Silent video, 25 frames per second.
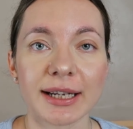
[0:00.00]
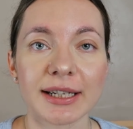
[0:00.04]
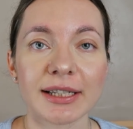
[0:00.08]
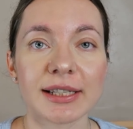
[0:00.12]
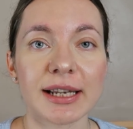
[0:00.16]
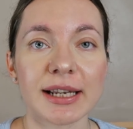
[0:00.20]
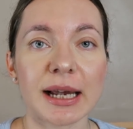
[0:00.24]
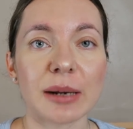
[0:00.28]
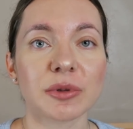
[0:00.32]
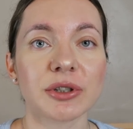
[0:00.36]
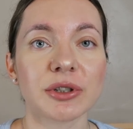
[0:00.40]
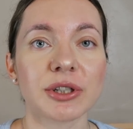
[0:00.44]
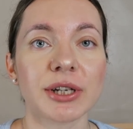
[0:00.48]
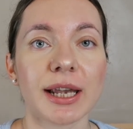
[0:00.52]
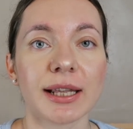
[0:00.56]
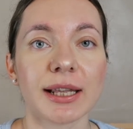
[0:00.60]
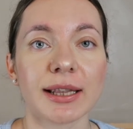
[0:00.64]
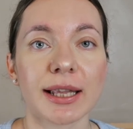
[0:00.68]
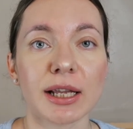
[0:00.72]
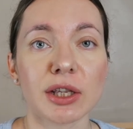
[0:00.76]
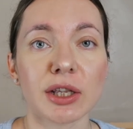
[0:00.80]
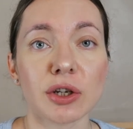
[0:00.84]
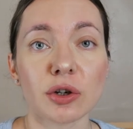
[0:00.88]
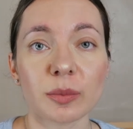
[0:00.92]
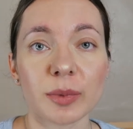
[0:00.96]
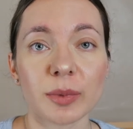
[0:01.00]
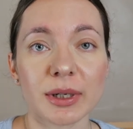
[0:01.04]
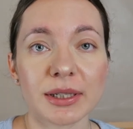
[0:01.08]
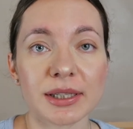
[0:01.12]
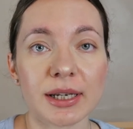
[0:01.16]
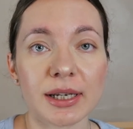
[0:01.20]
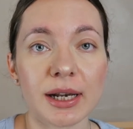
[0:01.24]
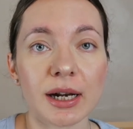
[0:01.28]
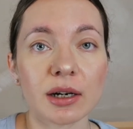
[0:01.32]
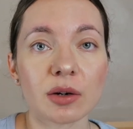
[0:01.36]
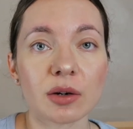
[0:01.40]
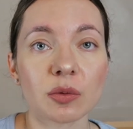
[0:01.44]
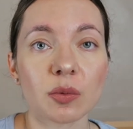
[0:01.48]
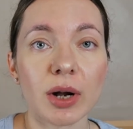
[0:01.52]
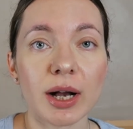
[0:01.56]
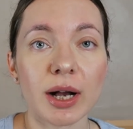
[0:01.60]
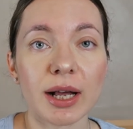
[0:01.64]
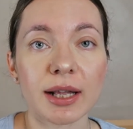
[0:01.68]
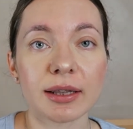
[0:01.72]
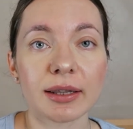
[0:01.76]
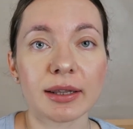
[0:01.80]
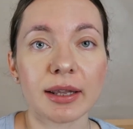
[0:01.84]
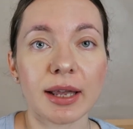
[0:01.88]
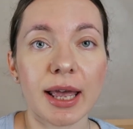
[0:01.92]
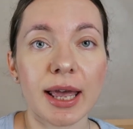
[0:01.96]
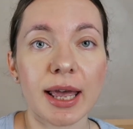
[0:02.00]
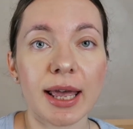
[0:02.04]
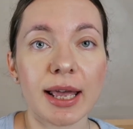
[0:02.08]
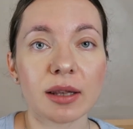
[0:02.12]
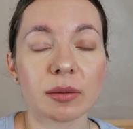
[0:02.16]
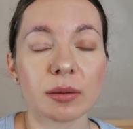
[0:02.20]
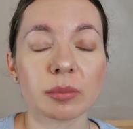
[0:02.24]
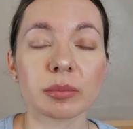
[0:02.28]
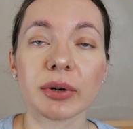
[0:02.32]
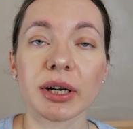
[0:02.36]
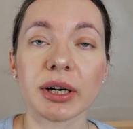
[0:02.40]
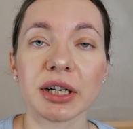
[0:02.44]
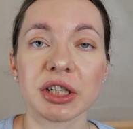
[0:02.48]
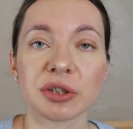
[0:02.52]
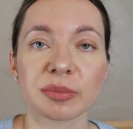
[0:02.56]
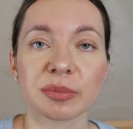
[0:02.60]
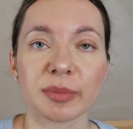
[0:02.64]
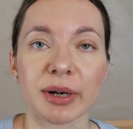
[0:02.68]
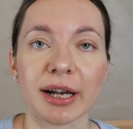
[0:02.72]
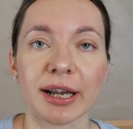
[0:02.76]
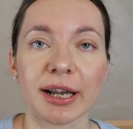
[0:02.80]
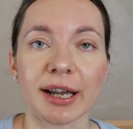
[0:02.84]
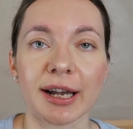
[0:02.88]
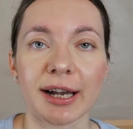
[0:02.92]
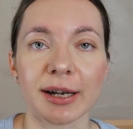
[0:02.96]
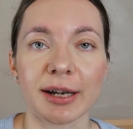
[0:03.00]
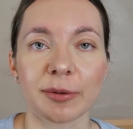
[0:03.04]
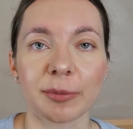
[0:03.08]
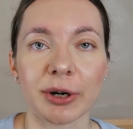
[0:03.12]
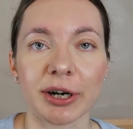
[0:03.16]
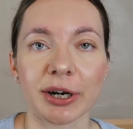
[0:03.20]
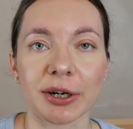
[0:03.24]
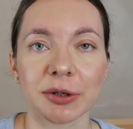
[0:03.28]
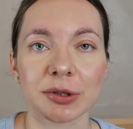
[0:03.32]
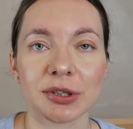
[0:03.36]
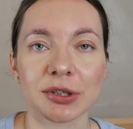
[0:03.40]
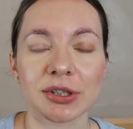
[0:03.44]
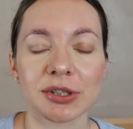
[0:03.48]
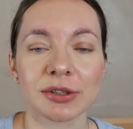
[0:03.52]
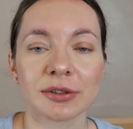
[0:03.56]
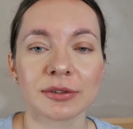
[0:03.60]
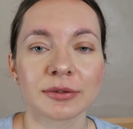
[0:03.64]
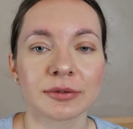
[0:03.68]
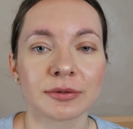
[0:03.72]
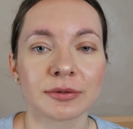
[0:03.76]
it's time to get a new mascara wand and brush my eyebrows.